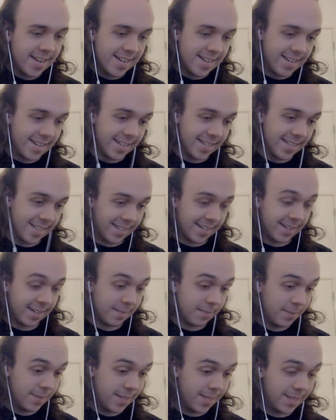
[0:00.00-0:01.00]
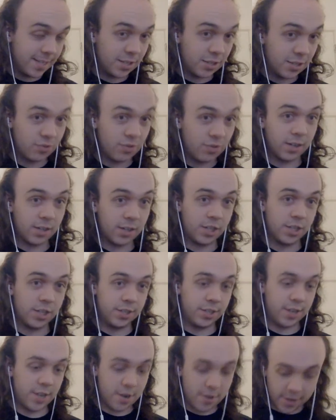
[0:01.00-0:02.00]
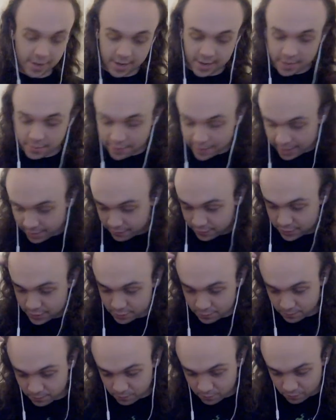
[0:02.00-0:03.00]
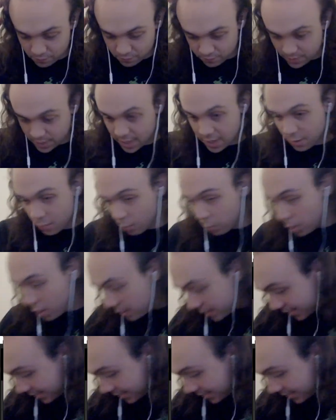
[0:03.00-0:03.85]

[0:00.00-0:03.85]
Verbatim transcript: doesn't come with instructions, so you kind of have to work